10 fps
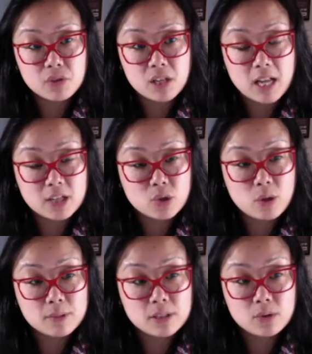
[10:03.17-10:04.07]
for the last 2
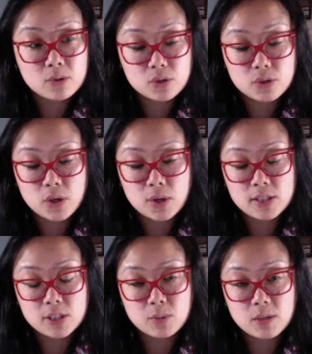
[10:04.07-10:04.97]
episodes. So
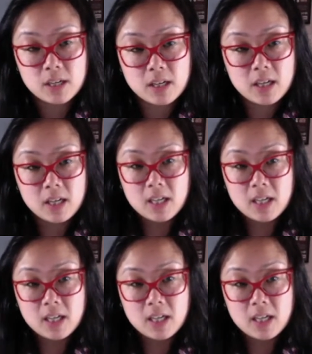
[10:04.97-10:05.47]
I just want to